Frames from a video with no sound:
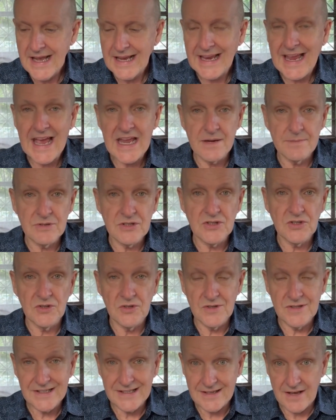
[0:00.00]
cannabis
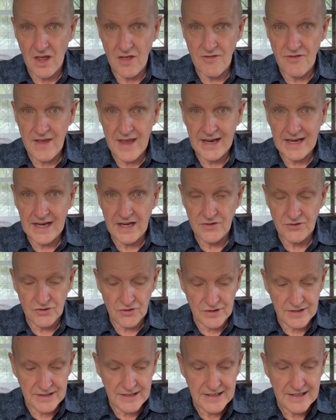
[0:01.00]
use in their
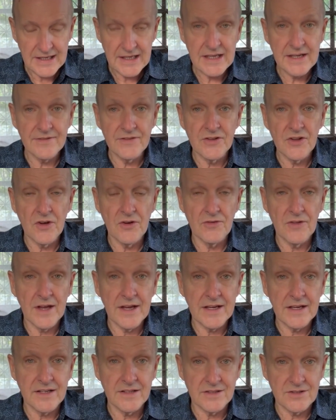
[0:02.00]
country, even though they
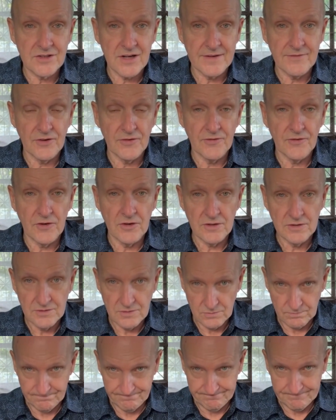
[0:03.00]
can travel for
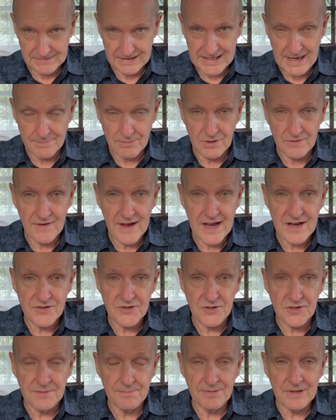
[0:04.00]
couple of hours
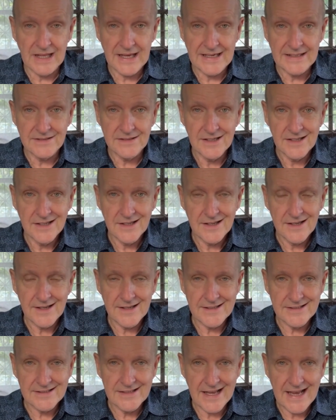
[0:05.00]
on a plane
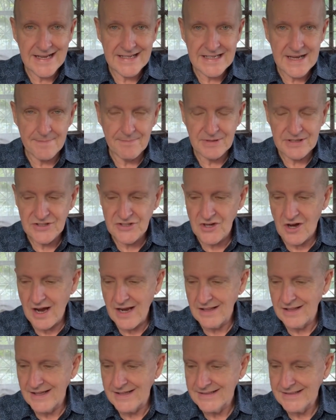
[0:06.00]
and end up in
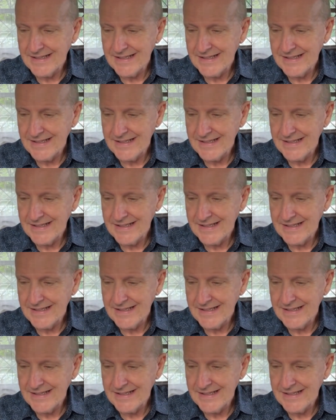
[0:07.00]
Thailand.